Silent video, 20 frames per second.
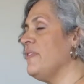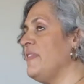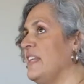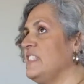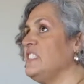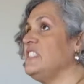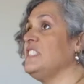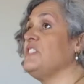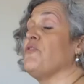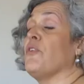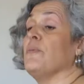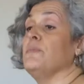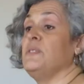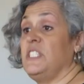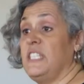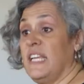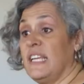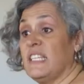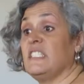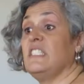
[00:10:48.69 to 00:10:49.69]
That's from
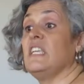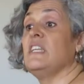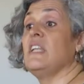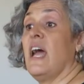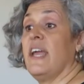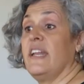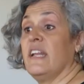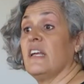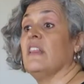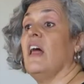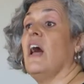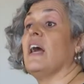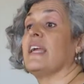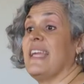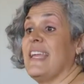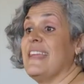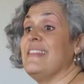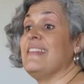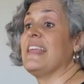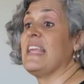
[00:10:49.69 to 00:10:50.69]
6 to 9
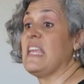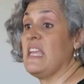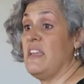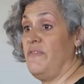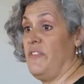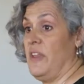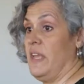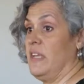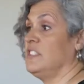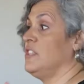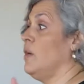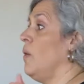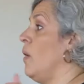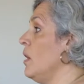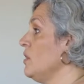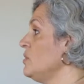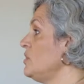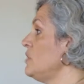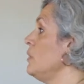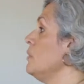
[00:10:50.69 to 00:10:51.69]
o'clock in the evening. So
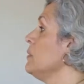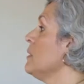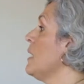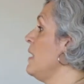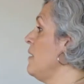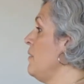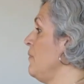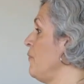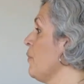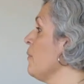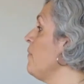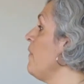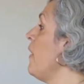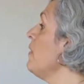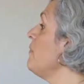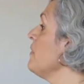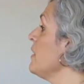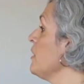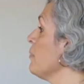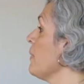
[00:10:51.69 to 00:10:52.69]
also kind of
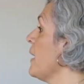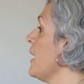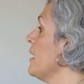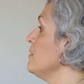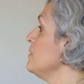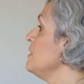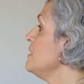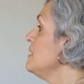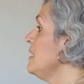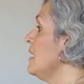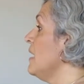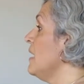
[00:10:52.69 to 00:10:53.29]
revolving around